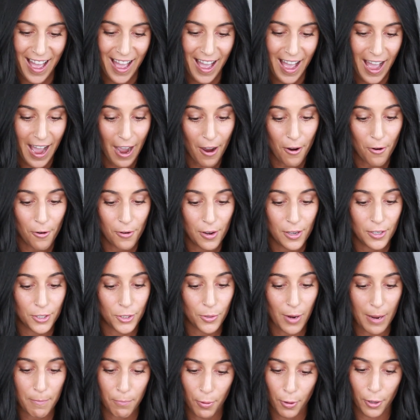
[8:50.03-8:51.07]
How
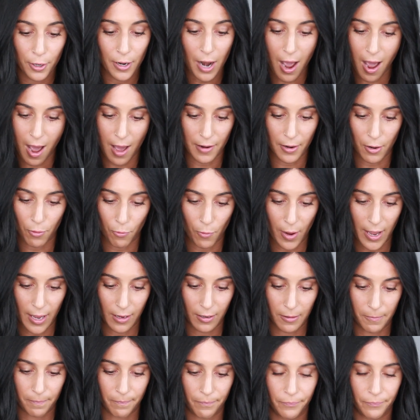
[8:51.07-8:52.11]
do I put on a wig?